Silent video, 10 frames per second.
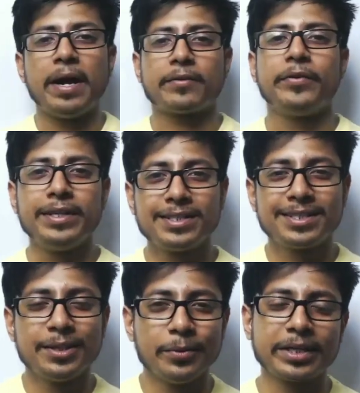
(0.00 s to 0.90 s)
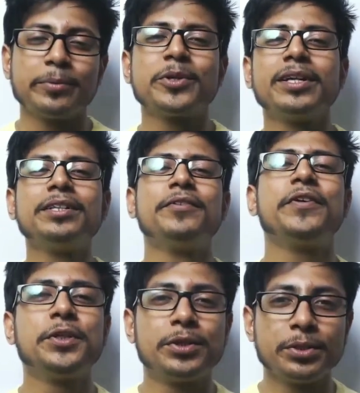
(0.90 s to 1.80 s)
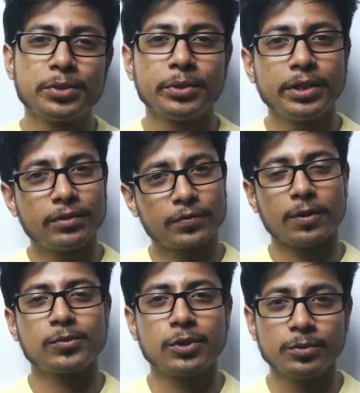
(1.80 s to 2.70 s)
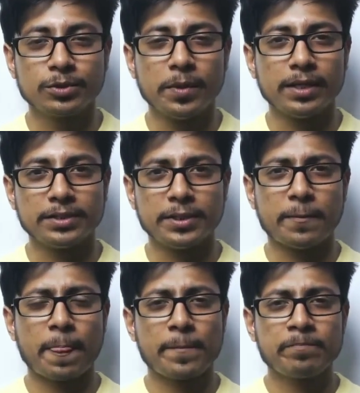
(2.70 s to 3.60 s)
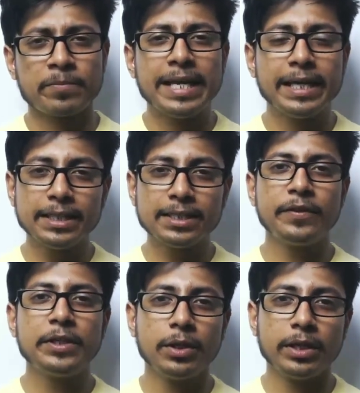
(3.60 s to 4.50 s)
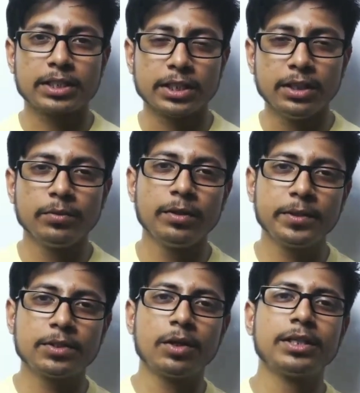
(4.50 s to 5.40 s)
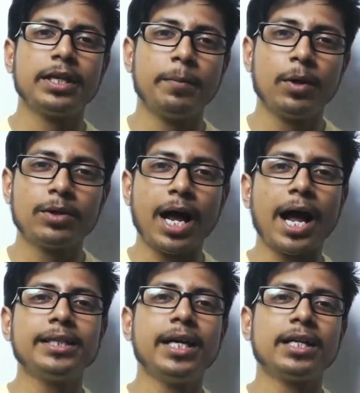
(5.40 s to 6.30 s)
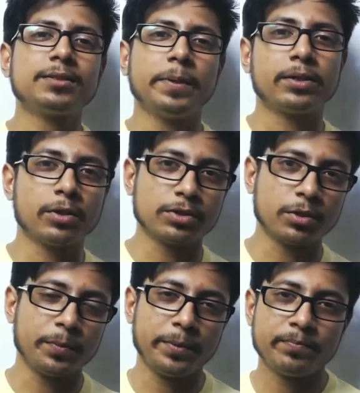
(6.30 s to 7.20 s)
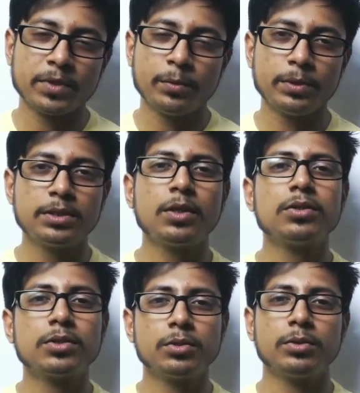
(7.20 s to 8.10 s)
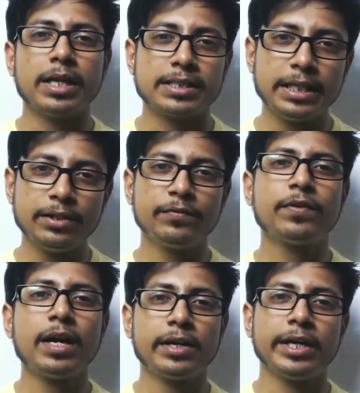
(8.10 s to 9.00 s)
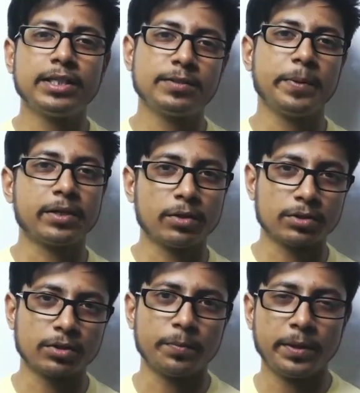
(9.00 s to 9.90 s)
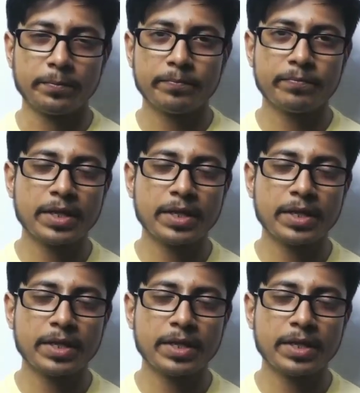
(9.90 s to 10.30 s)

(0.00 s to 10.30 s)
Welcome back friends, welcome to another video tutorial from Shomu's Biology. In this video lecture, we'll be talking about IR spectroscopy, which is also known as infrared spectroscopy.